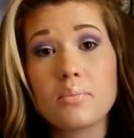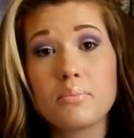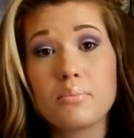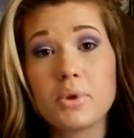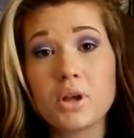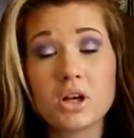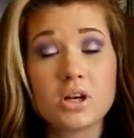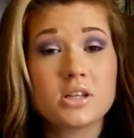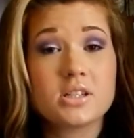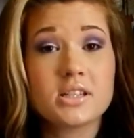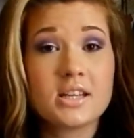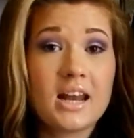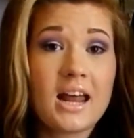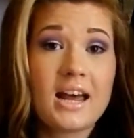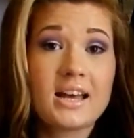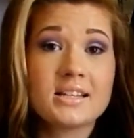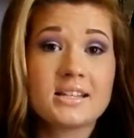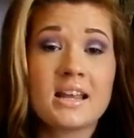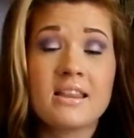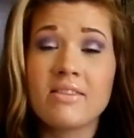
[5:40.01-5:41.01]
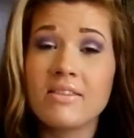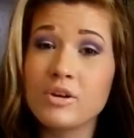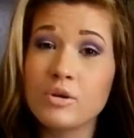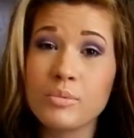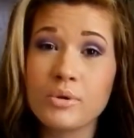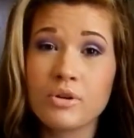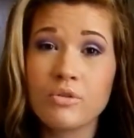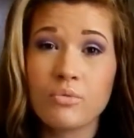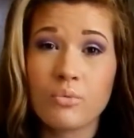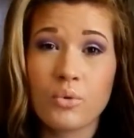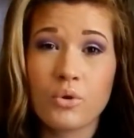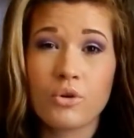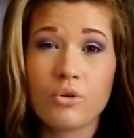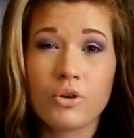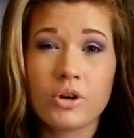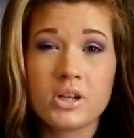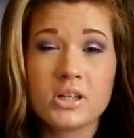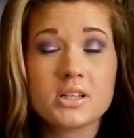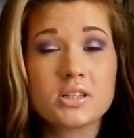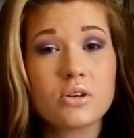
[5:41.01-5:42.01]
because it has that little bit of water in it,